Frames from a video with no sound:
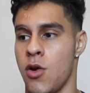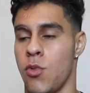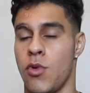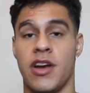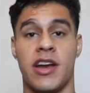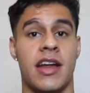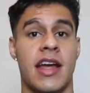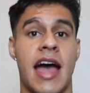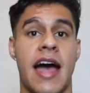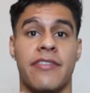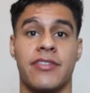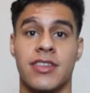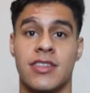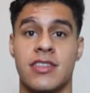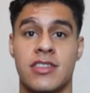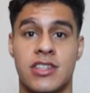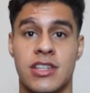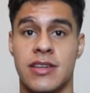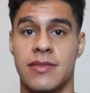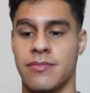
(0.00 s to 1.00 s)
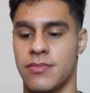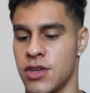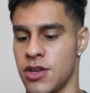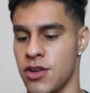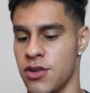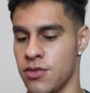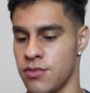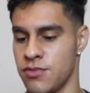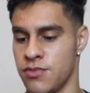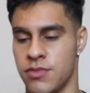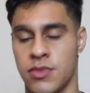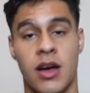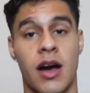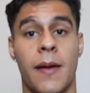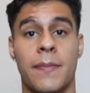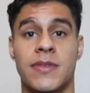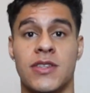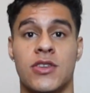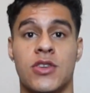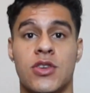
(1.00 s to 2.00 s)
wear it after the gym, you know,
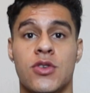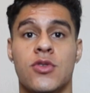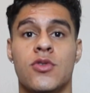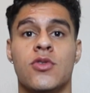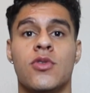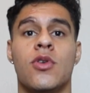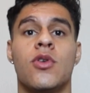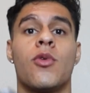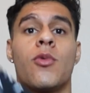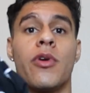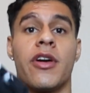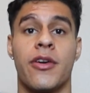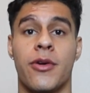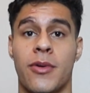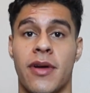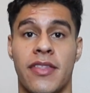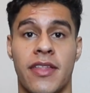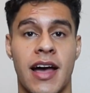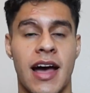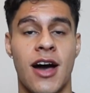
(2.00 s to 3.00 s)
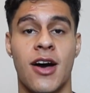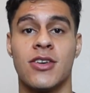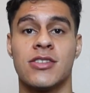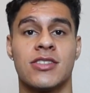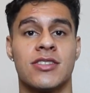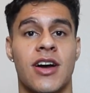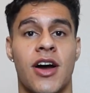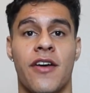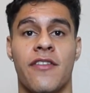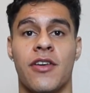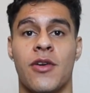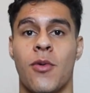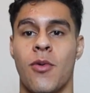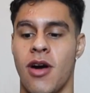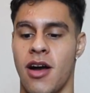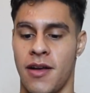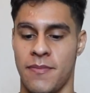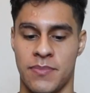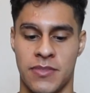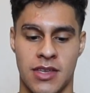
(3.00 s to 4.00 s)
up to you. Wear it around the house, however you
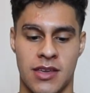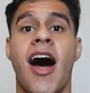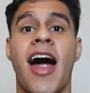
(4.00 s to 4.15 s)
want.